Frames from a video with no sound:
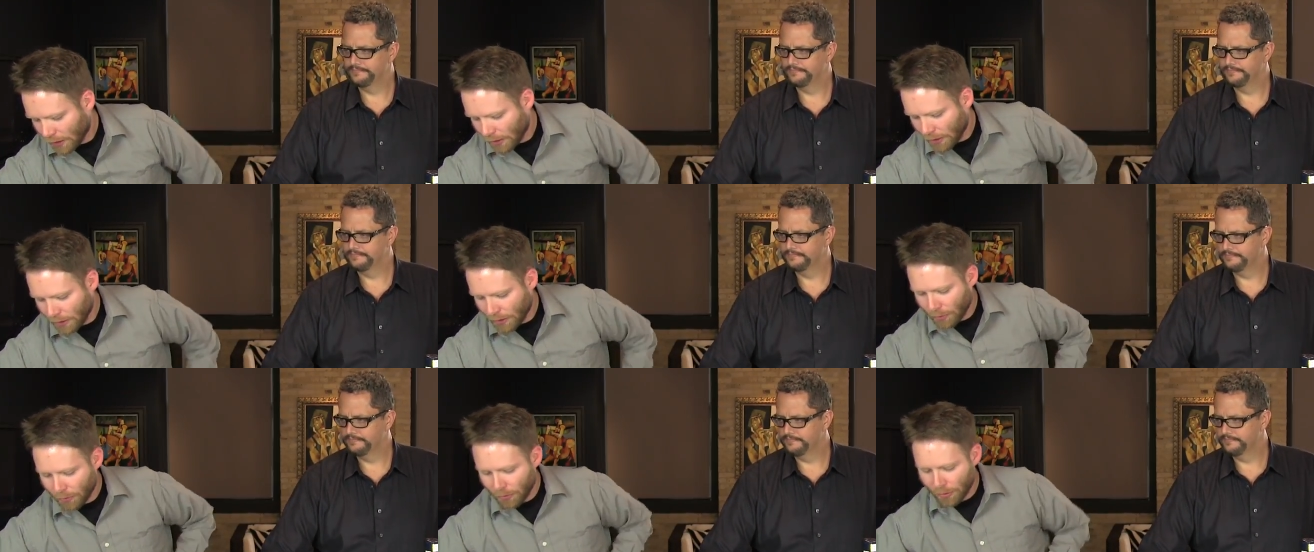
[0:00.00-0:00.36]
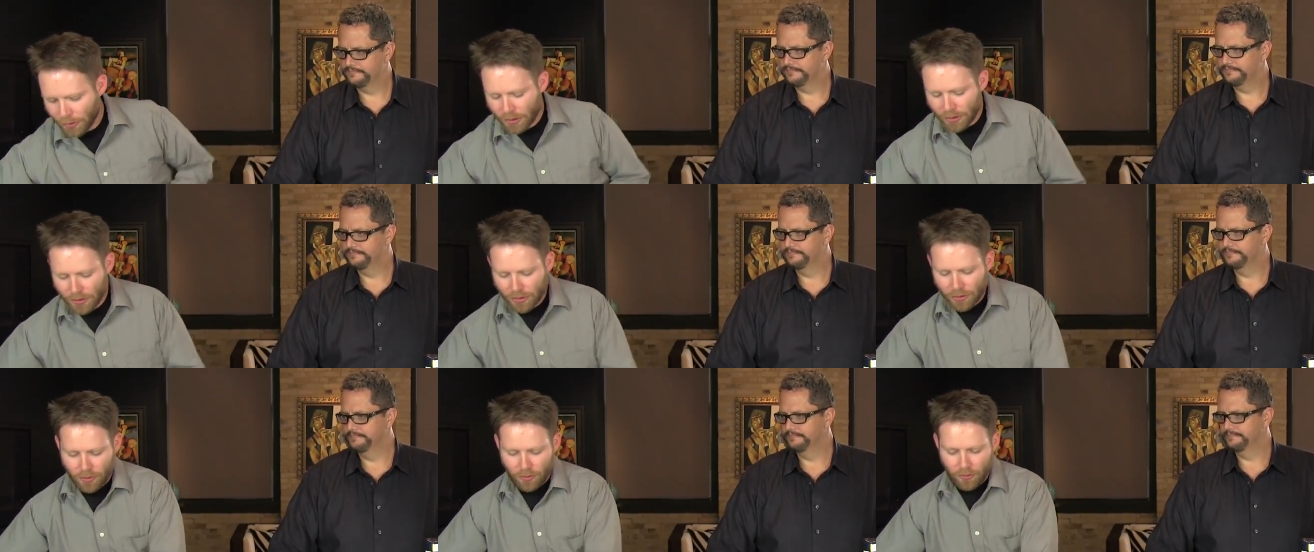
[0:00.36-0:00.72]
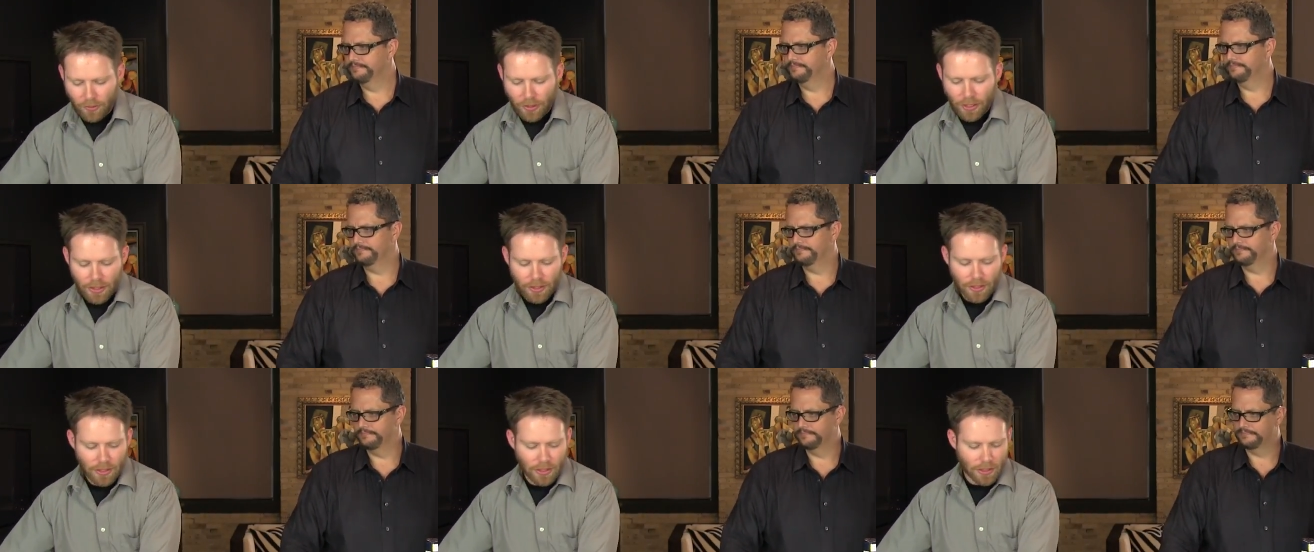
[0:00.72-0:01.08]
Speaker 1: And we're going to
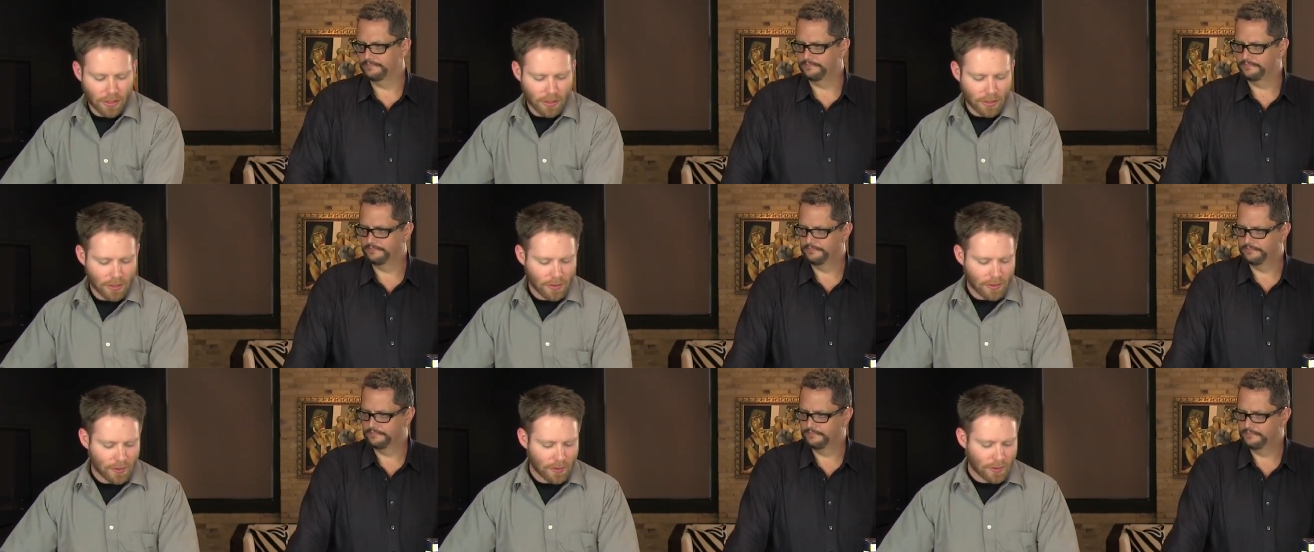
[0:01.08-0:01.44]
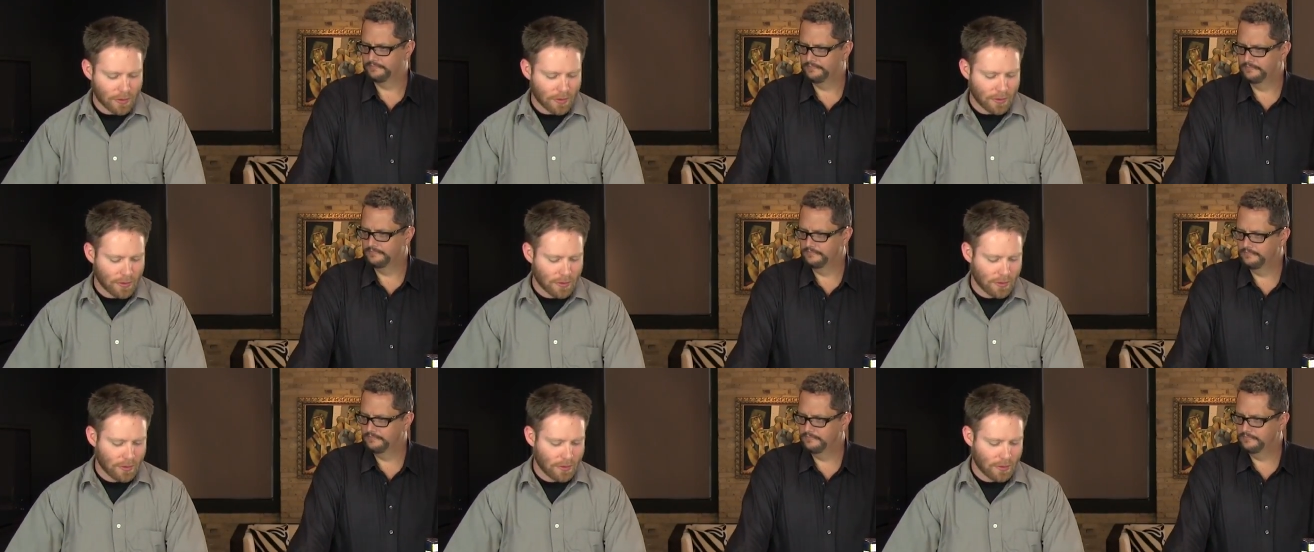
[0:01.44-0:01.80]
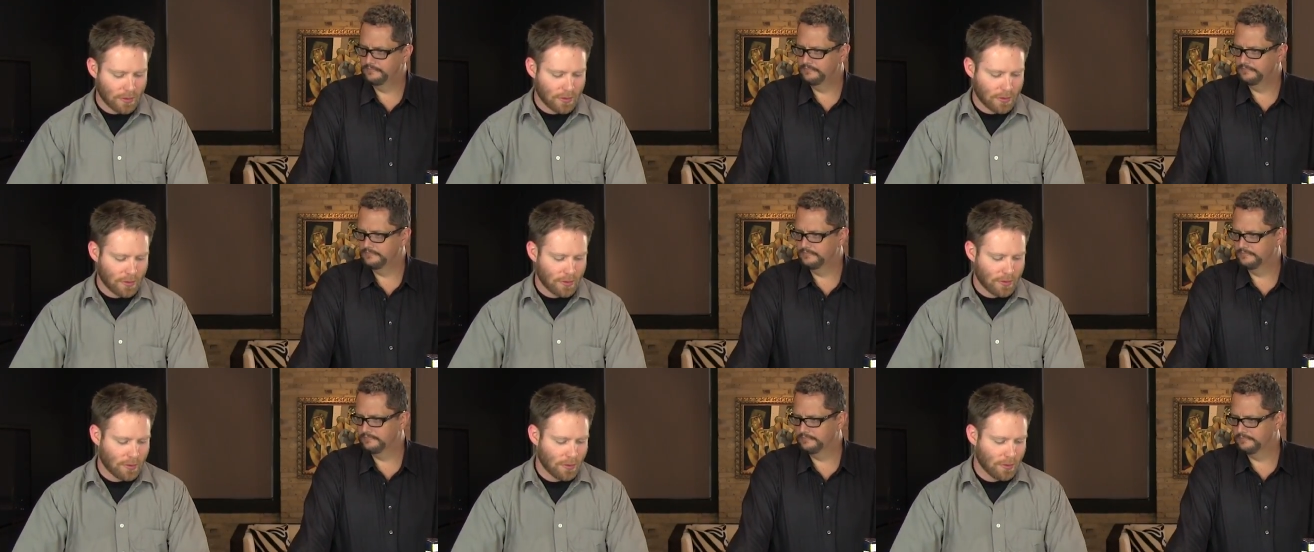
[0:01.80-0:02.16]
strain this
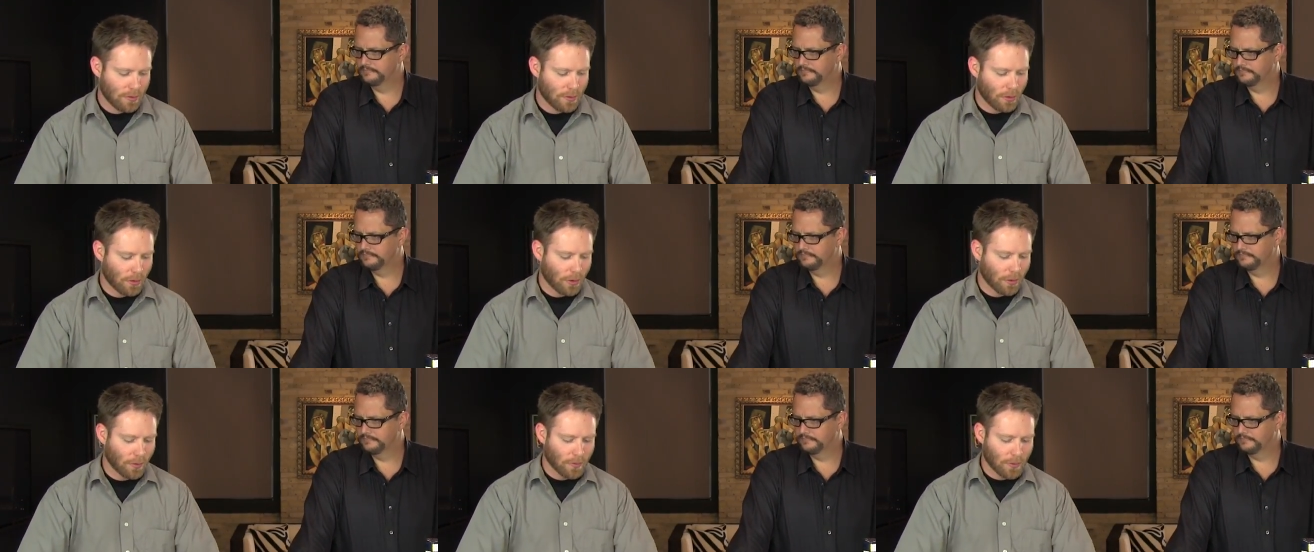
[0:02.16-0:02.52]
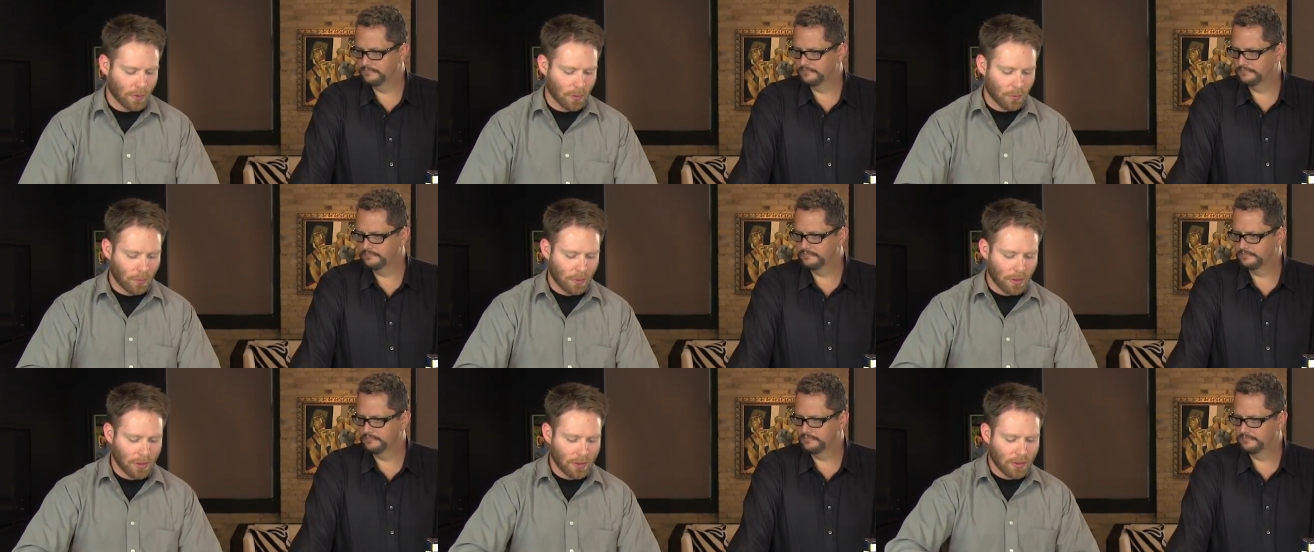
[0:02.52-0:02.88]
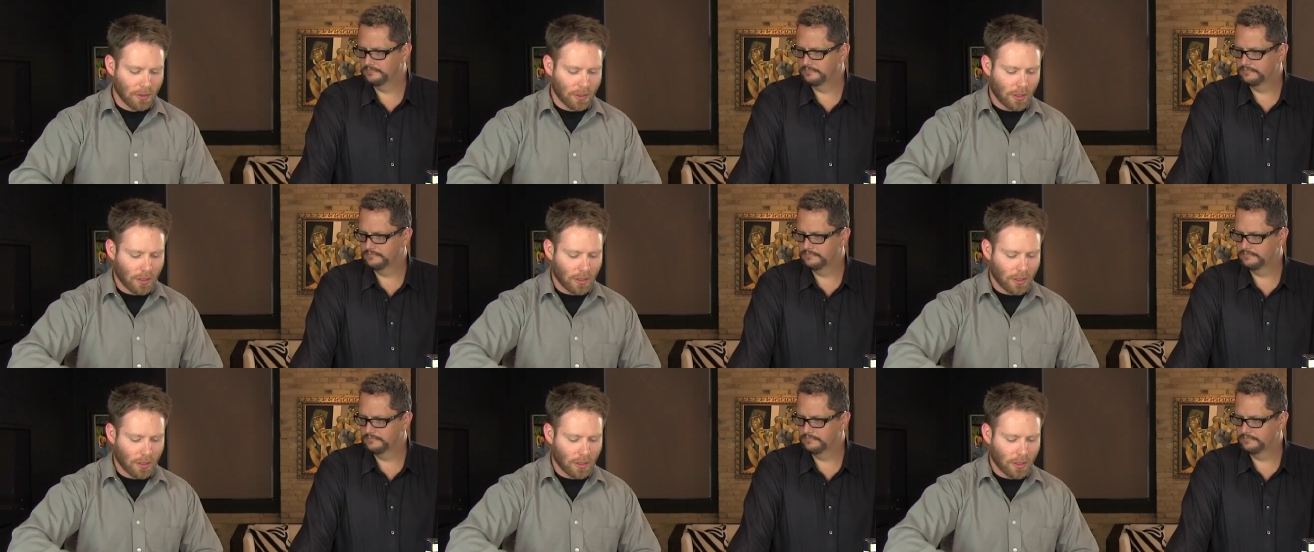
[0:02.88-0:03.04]
over 1